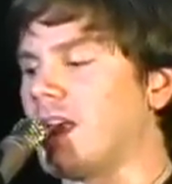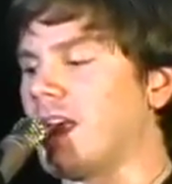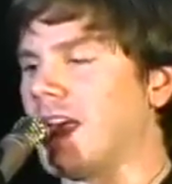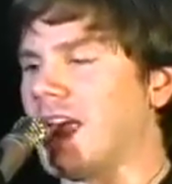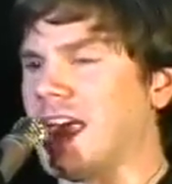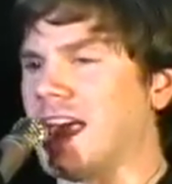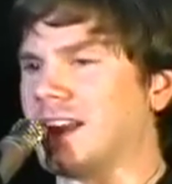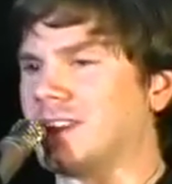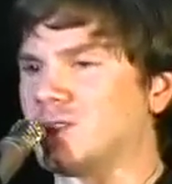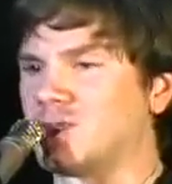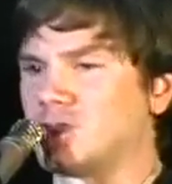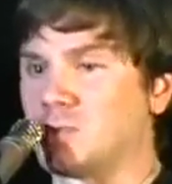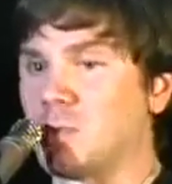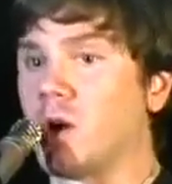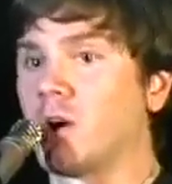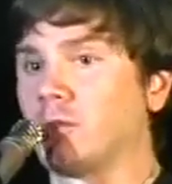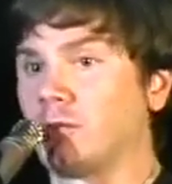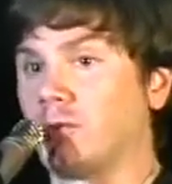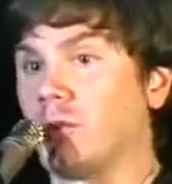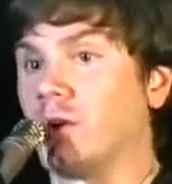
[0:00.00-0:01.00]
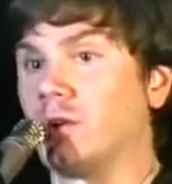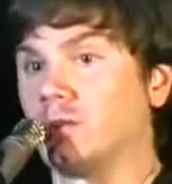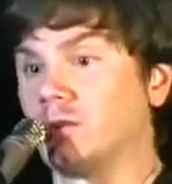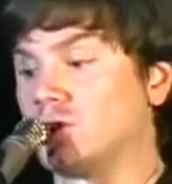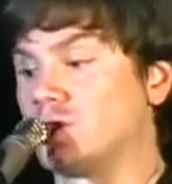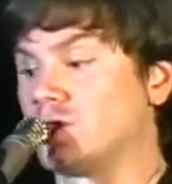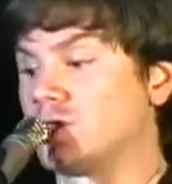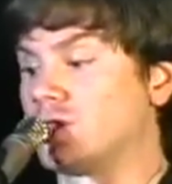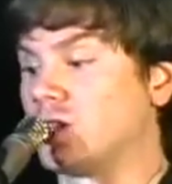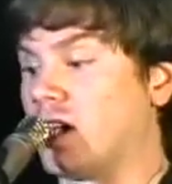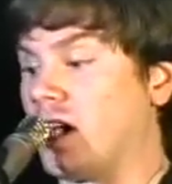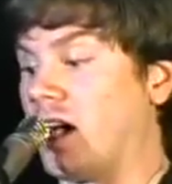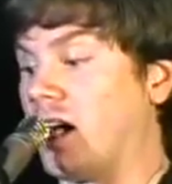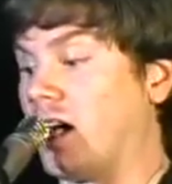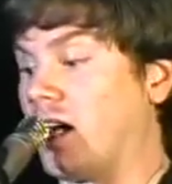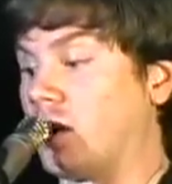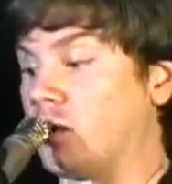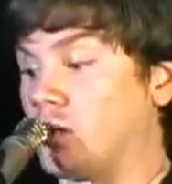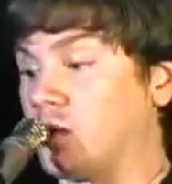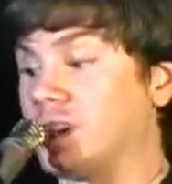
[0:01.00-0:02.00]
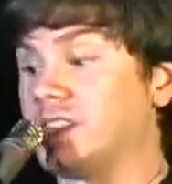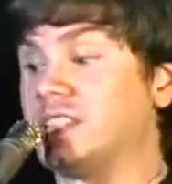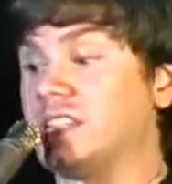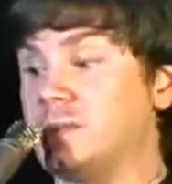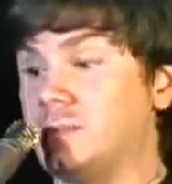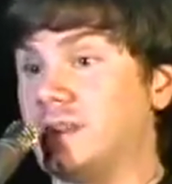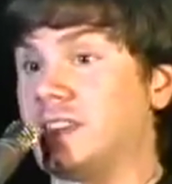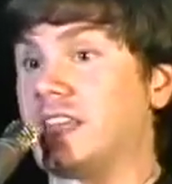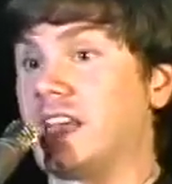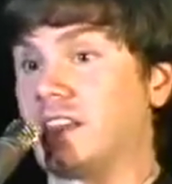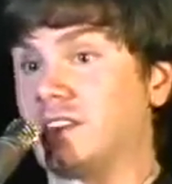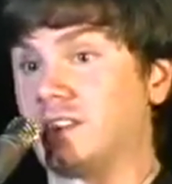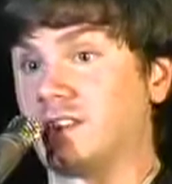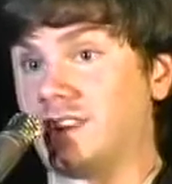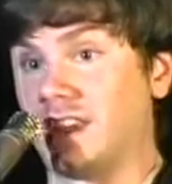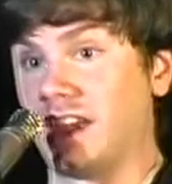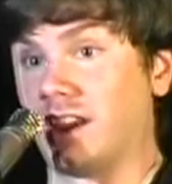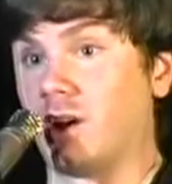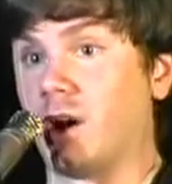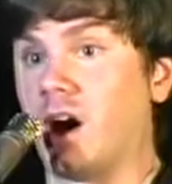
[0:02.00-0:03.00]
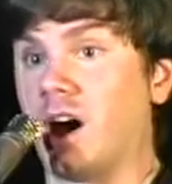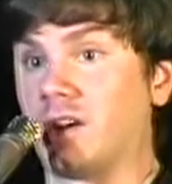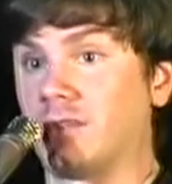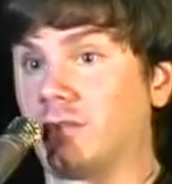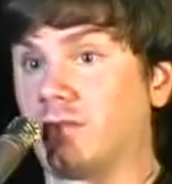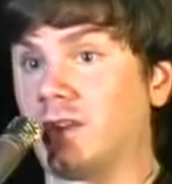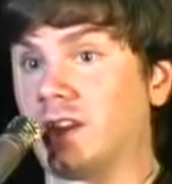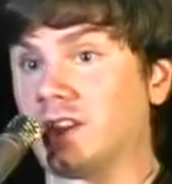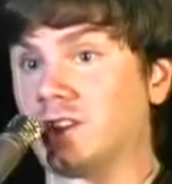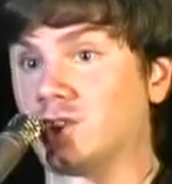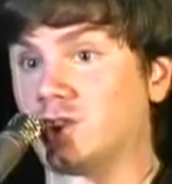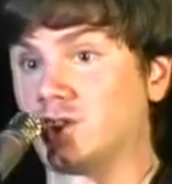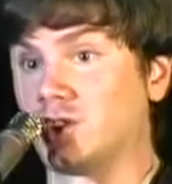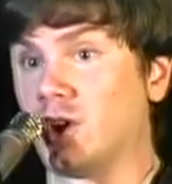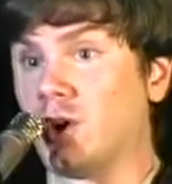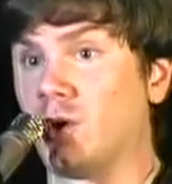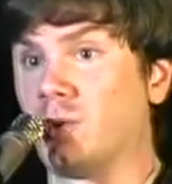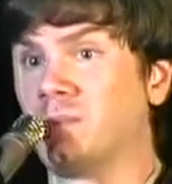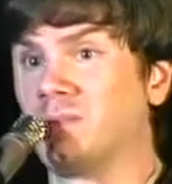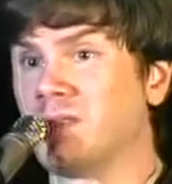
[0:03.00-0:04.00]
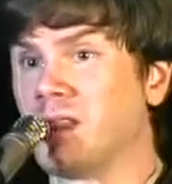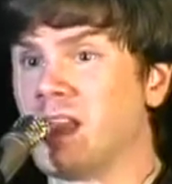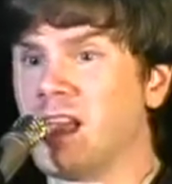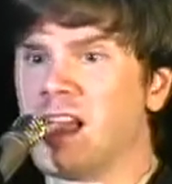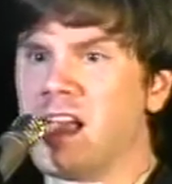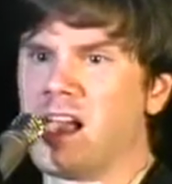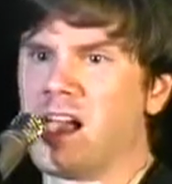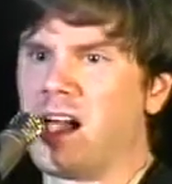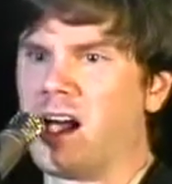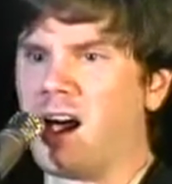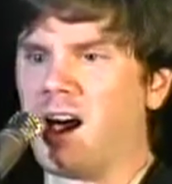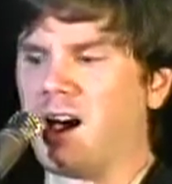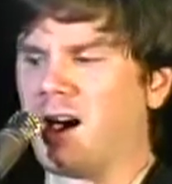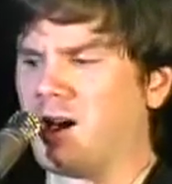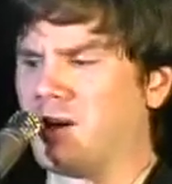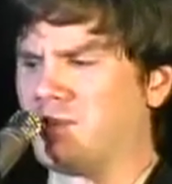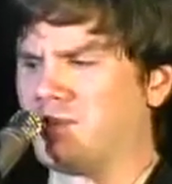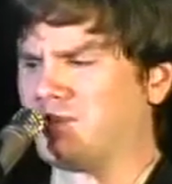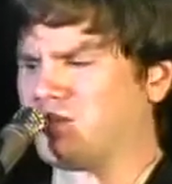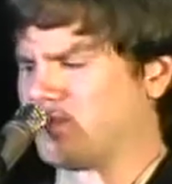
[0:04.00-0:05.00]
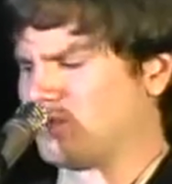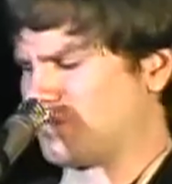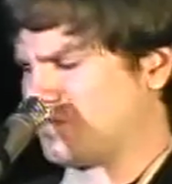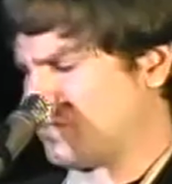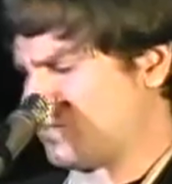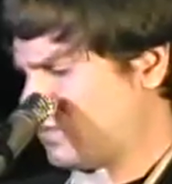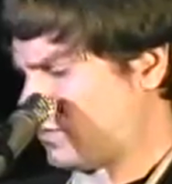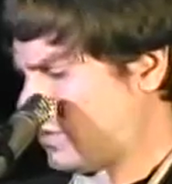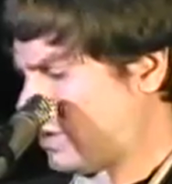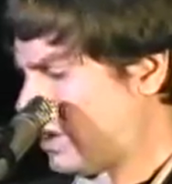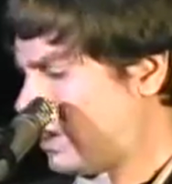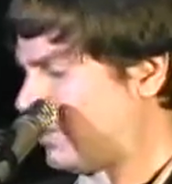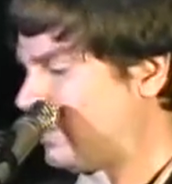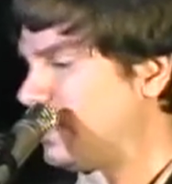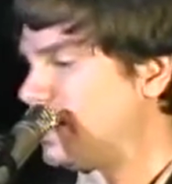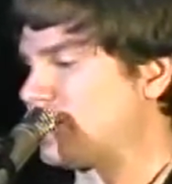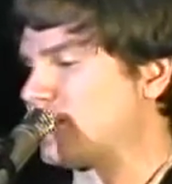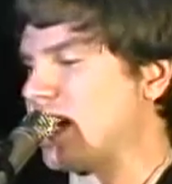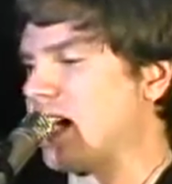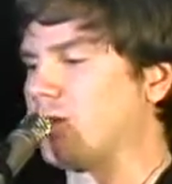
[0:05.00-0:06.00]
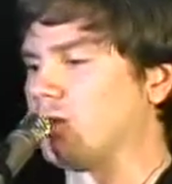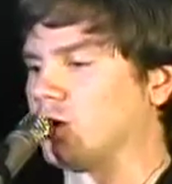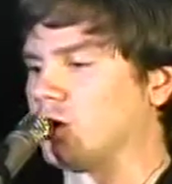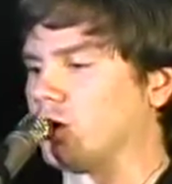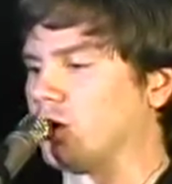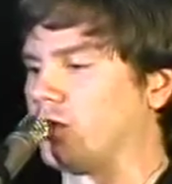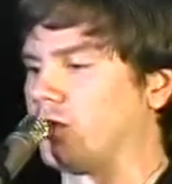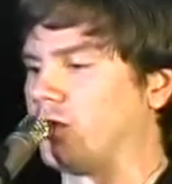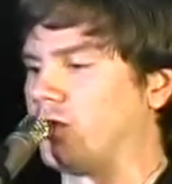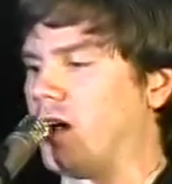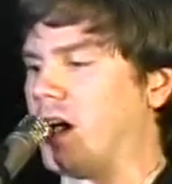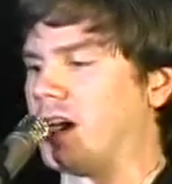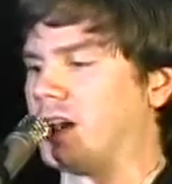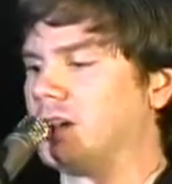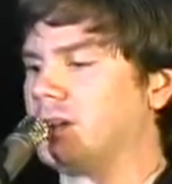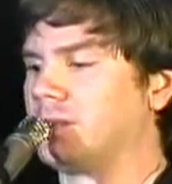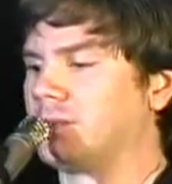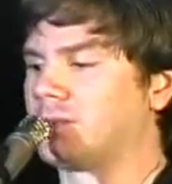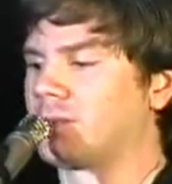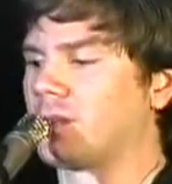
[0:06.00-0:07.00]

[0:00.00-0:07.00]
And smartphones uh, really began to take off. And so um, let's have a little fun.